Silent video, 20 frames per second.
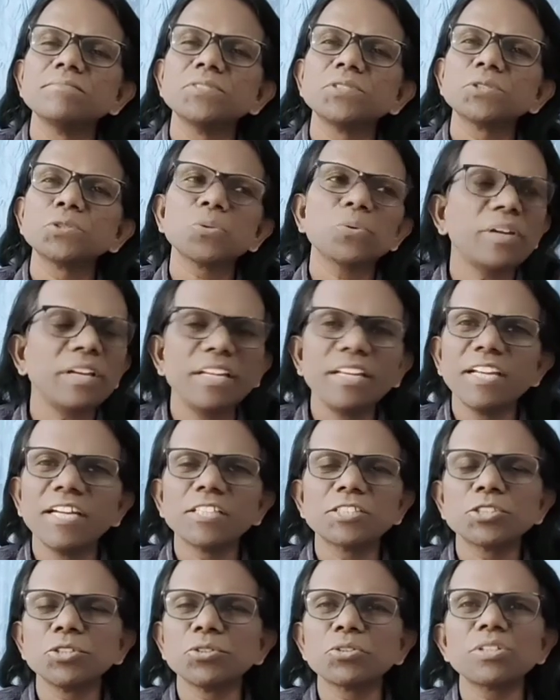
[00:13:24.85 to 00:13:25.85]
So in
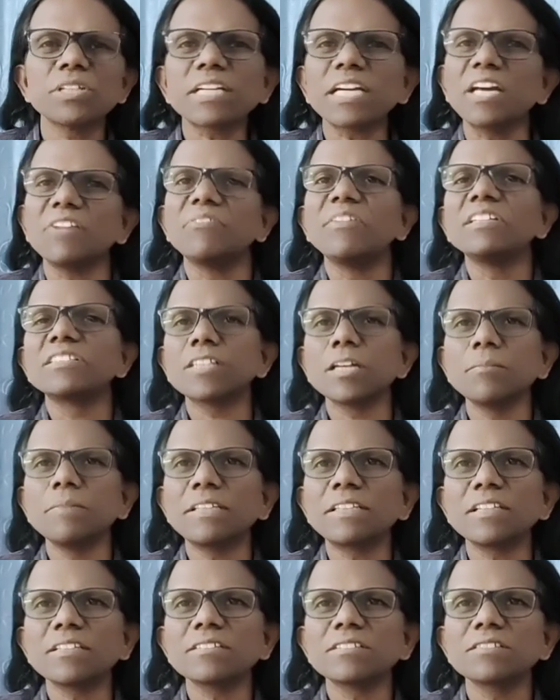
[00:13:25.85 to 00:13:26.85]
addition to the conventional
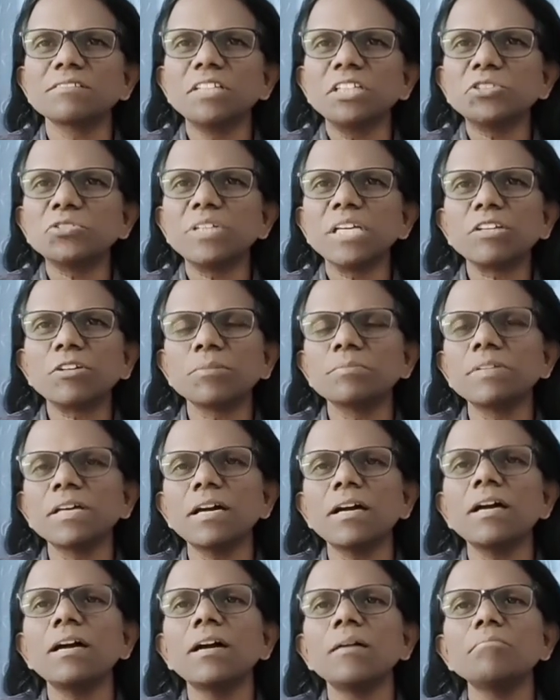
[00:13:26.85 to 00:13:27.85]
methods, they should equip
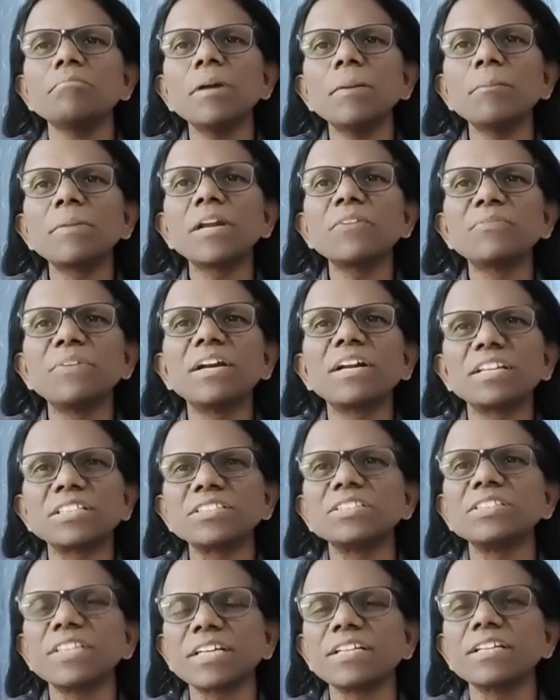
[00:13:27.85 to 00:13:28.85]
the membrane
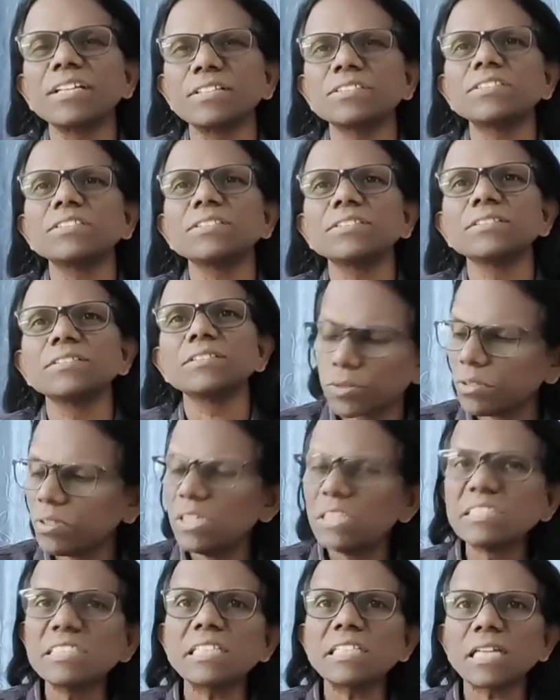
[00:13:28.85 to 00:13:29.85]
filtration technology.
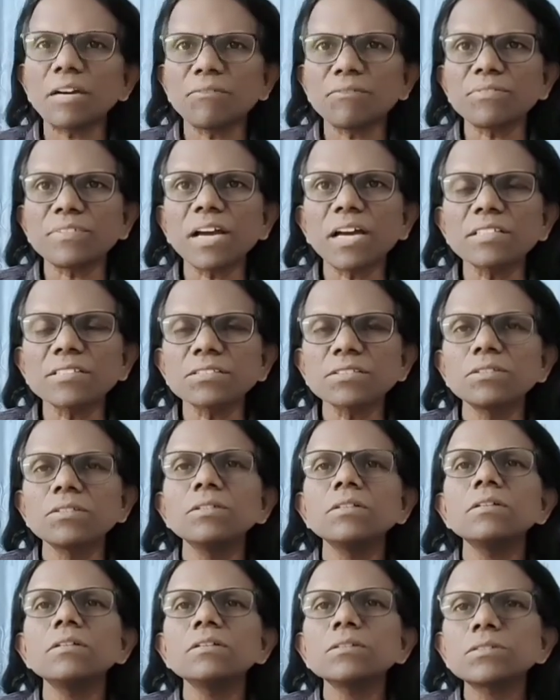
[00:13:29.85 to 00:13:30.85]
It's a tough task
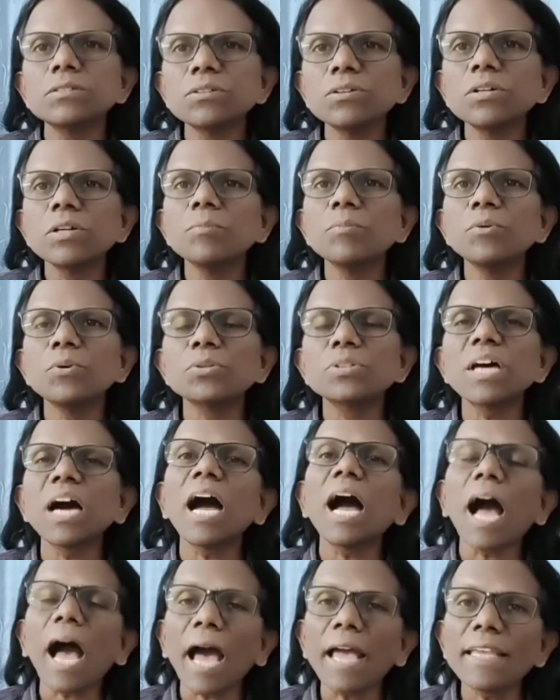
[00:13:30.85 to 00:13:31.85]
to remove
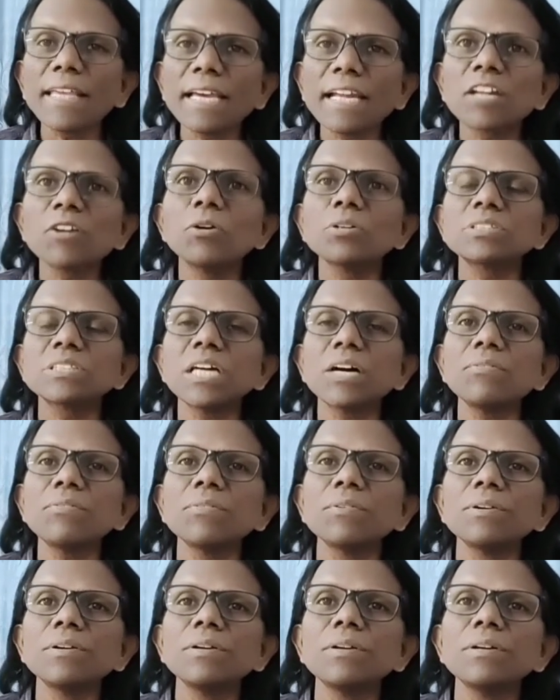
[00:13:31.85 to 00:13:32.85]
the higher loads of
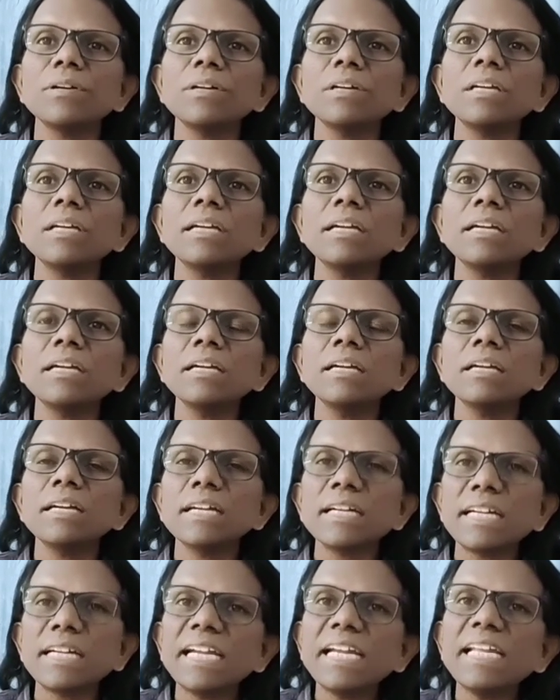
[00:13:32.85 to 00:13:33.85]

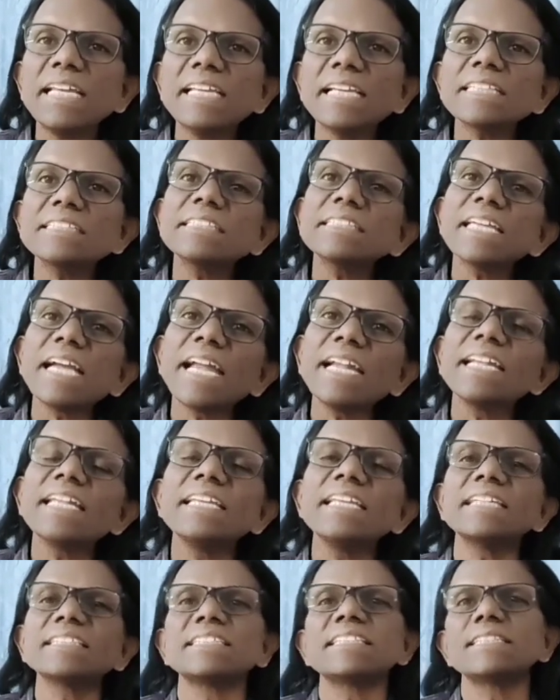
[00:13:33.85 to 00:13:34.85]
TDS and
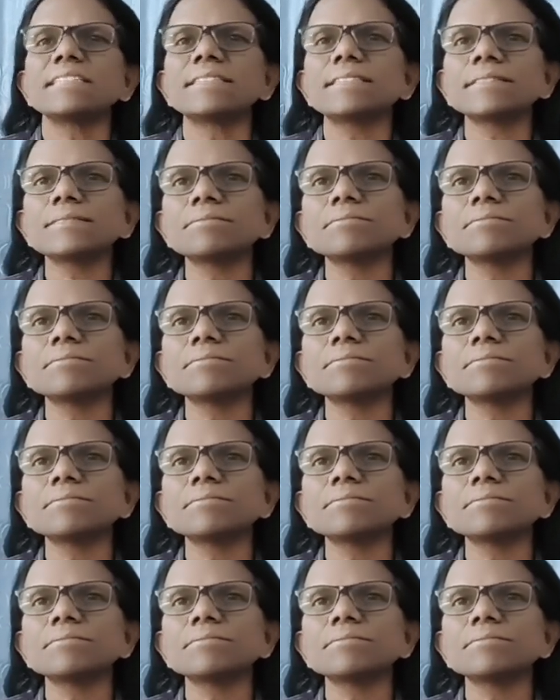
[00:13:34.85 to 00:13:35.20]
TSS.